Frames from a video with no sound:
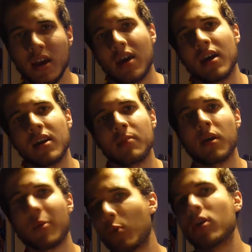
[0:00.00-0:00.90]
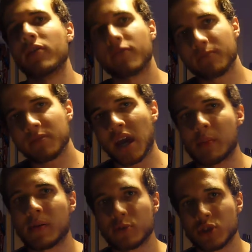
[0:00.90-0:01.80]
and I probably would have came
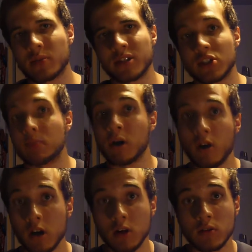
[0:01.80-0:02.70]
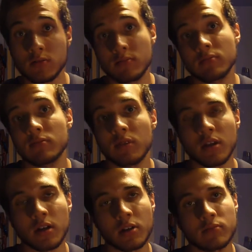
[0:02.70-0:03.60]
up with something tomorrow, you
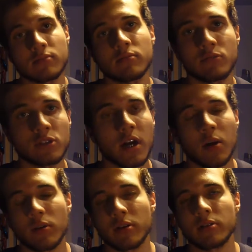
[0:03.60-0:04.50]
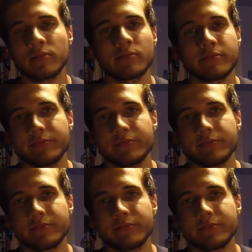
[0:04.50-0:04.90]
know, showered and